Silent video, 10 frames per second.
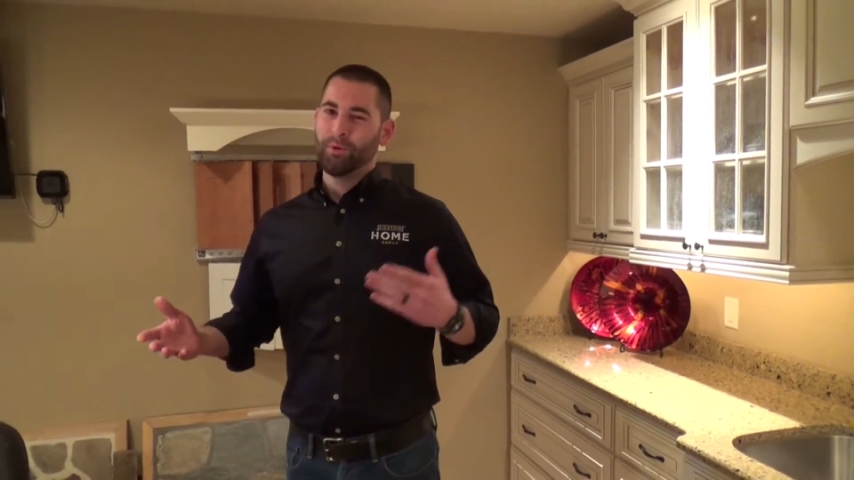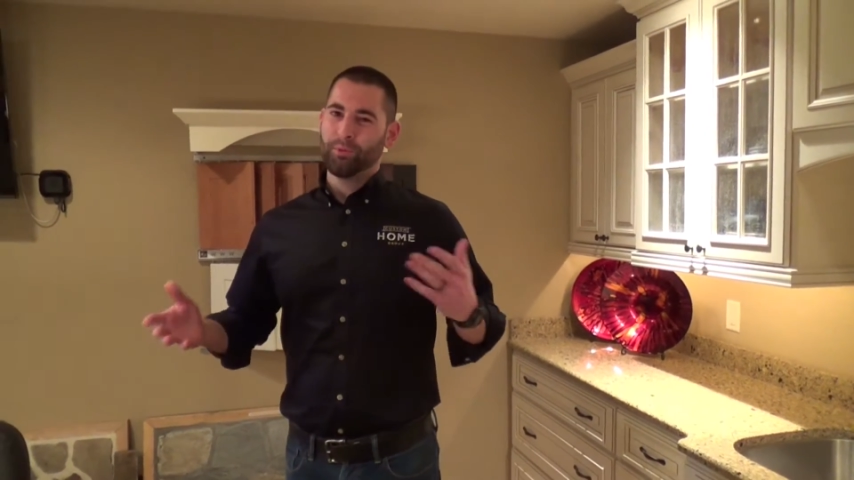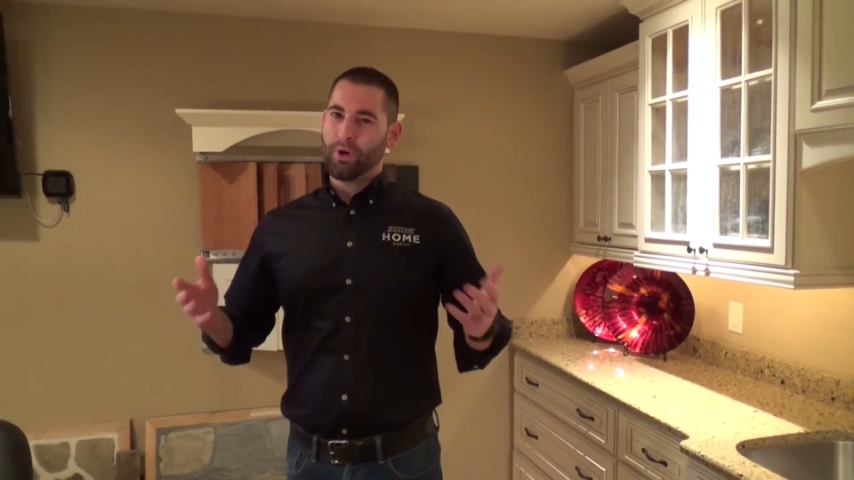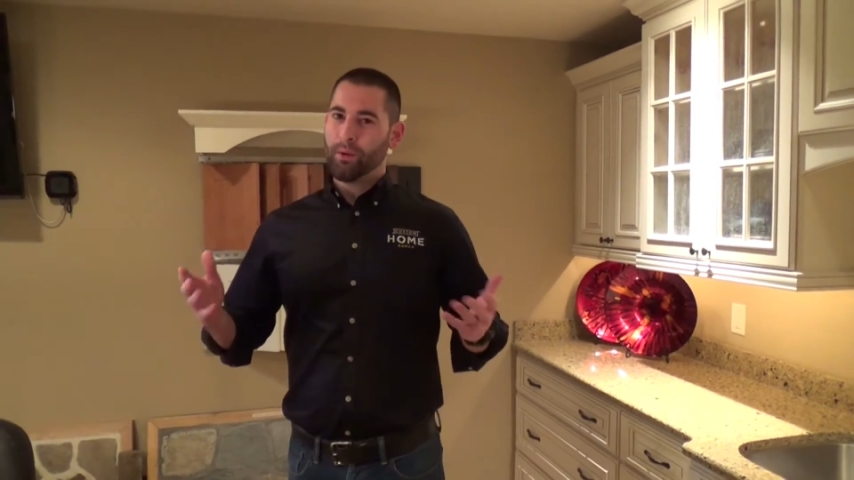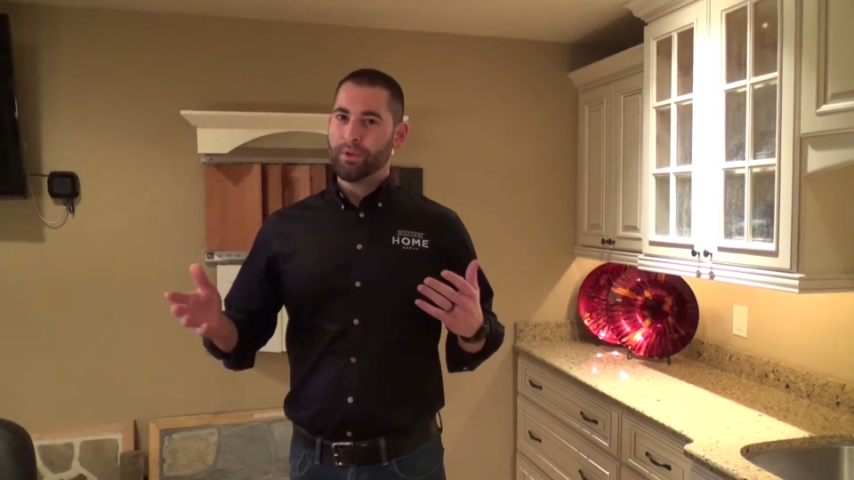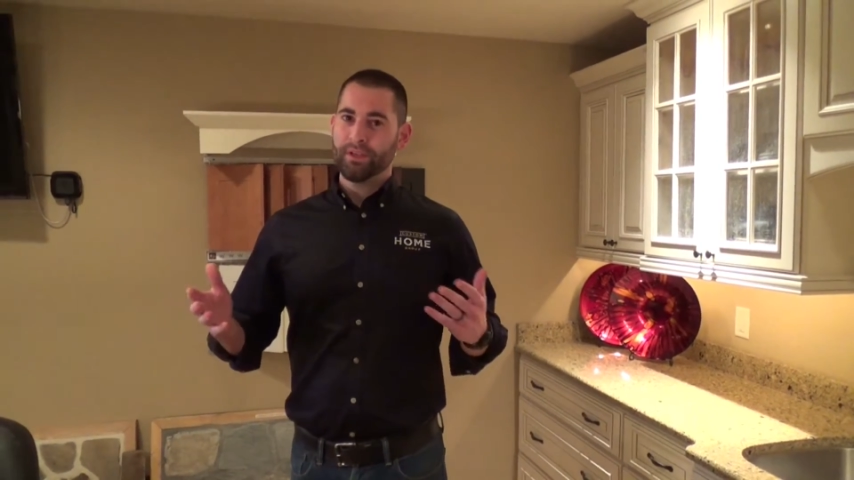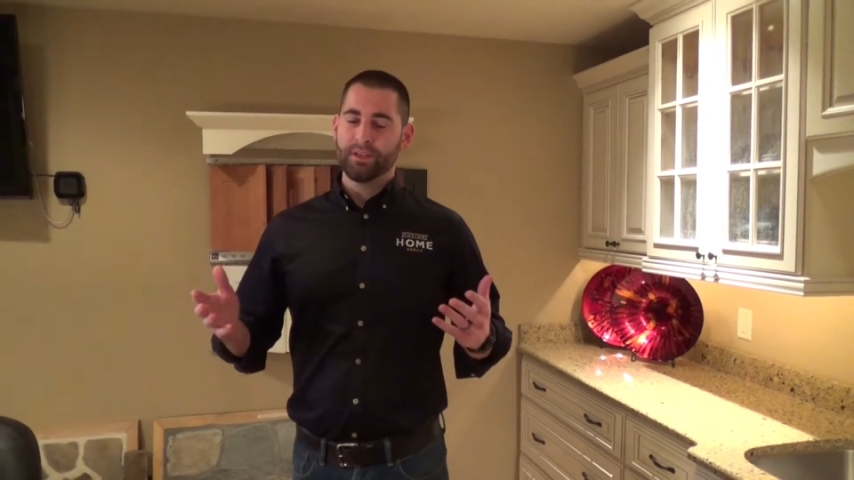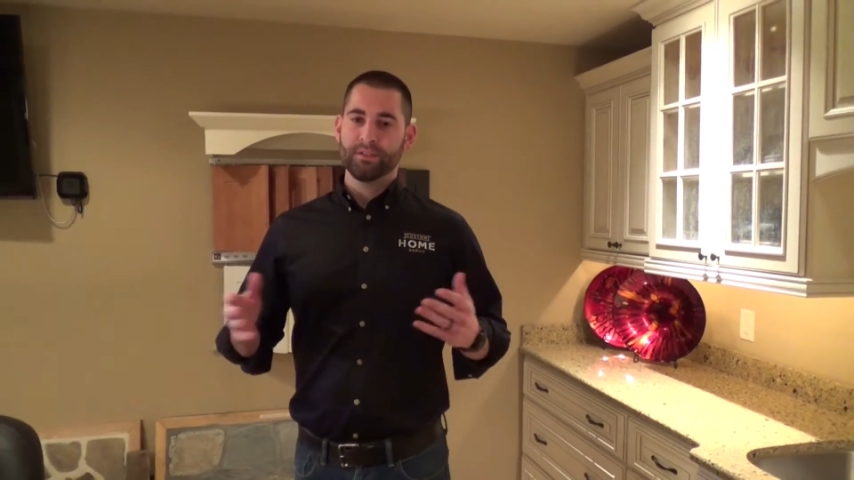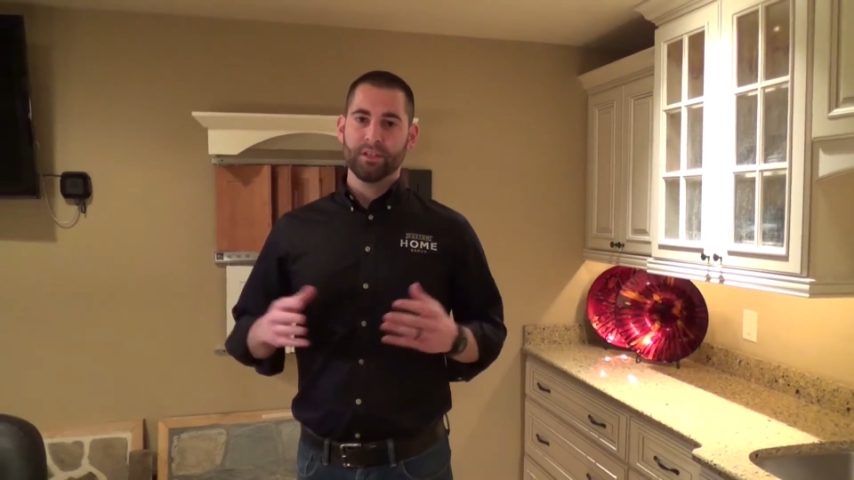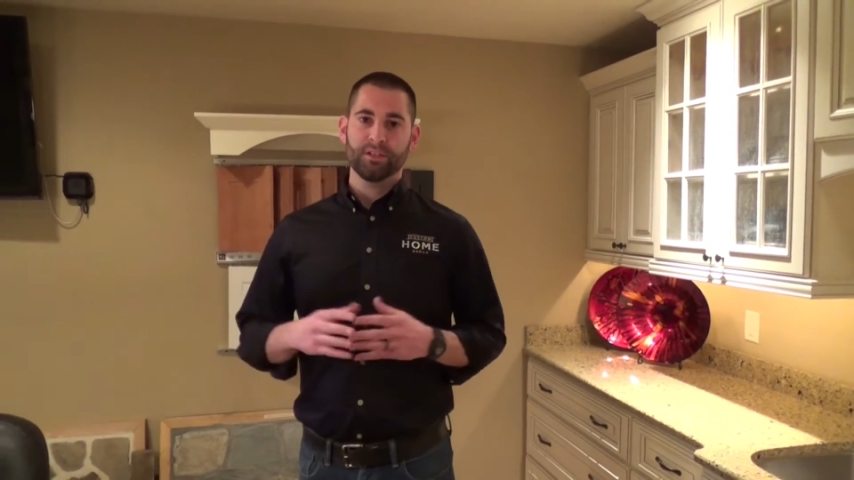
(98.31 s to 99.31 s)
you're probably in the
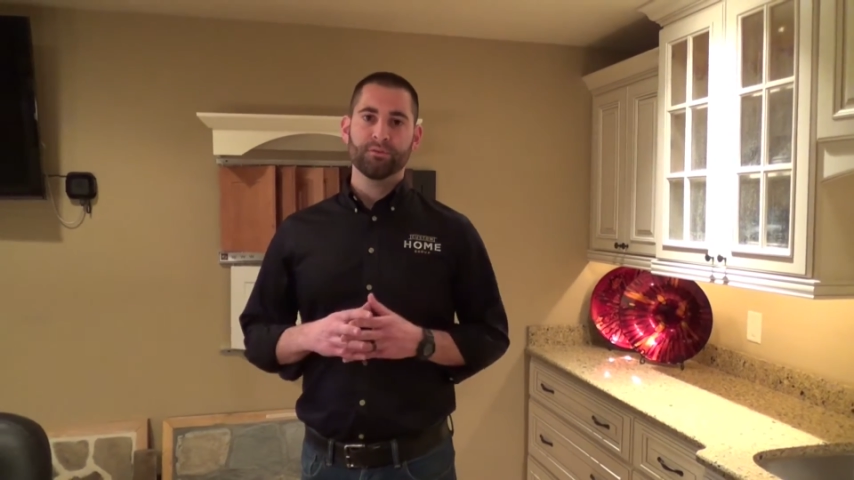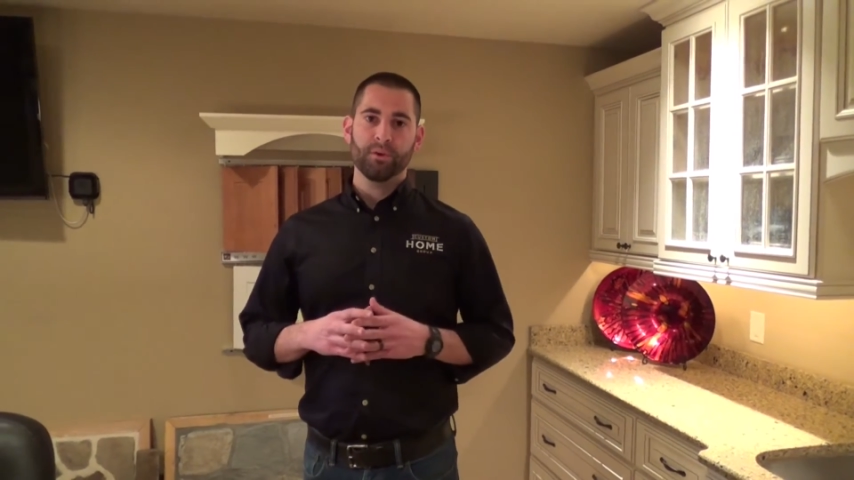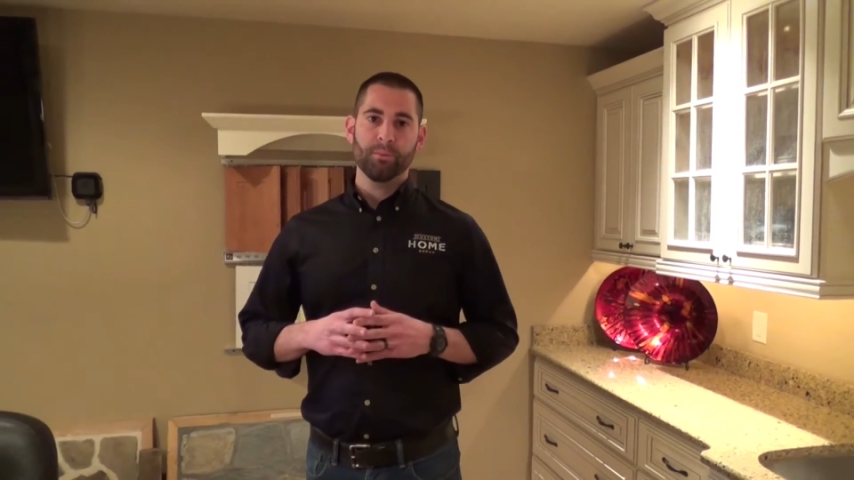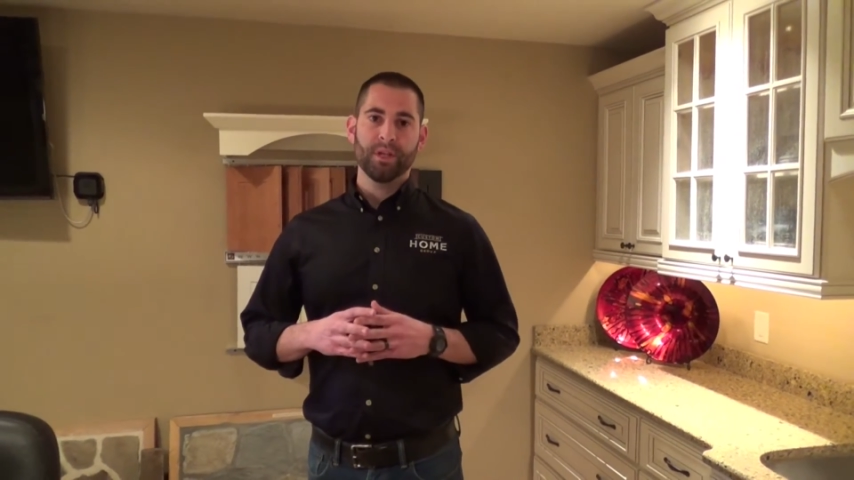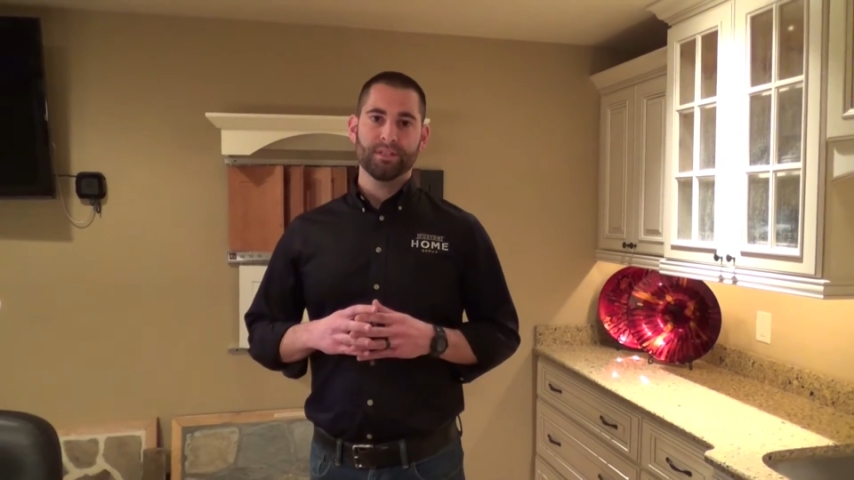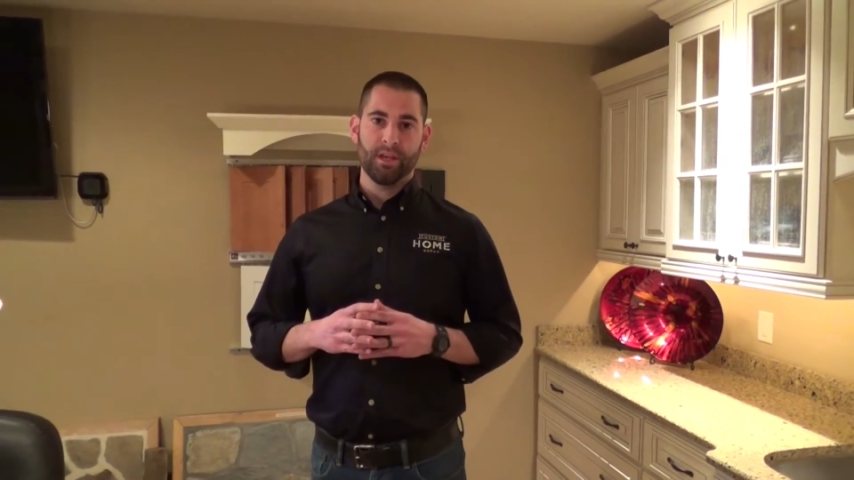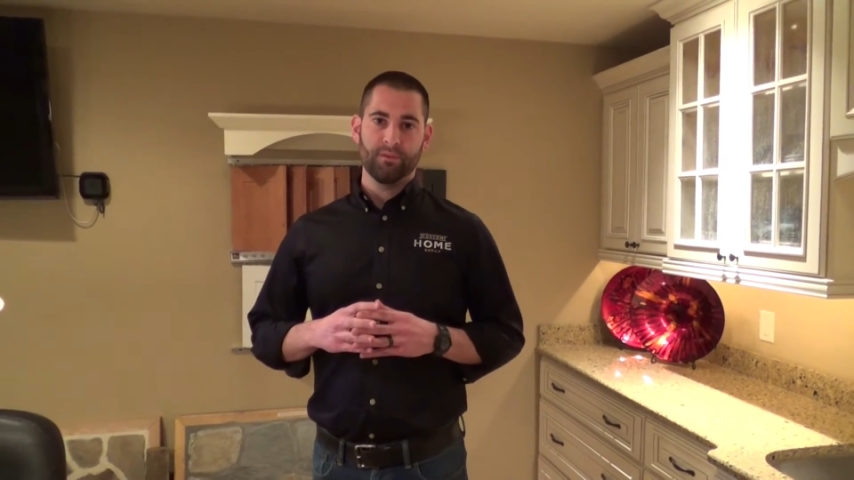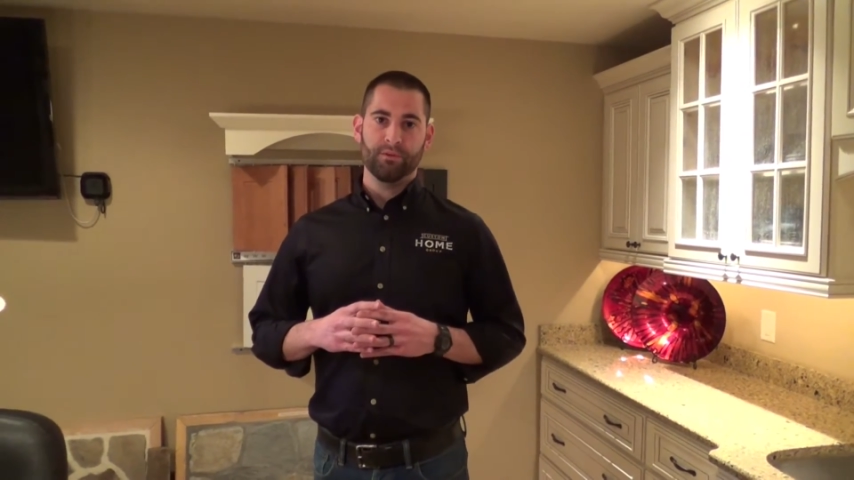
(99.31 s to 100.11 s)
6 foot by 10